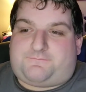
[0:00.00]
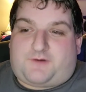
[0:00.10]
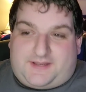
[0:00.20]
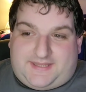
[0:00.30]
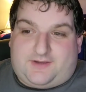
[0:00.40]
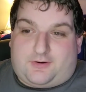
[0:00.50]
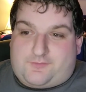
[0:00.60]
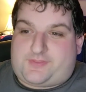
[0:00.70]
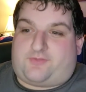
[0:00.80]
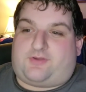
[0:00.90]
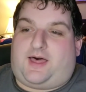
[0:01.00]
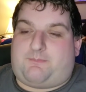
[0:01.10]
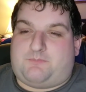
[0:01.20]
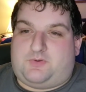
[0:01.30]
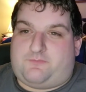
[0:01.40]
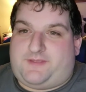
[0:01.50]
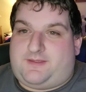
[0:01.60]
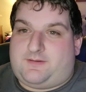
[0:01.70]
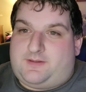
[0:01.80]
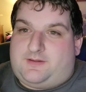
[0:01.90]
funny, over-the-top
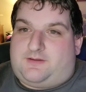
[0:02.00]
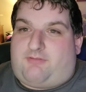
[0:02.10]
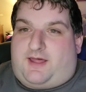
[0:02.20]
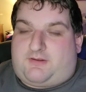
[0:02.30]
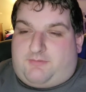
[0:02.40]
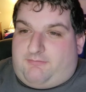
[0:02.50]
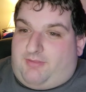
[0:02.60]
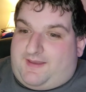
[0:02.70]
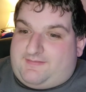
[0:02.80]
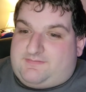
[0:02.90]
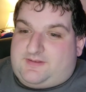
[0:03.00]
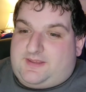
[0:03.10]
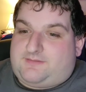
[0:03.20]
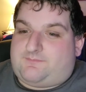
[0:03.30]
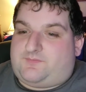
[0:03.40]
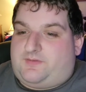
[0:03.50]
movie. A lot of great lines in it.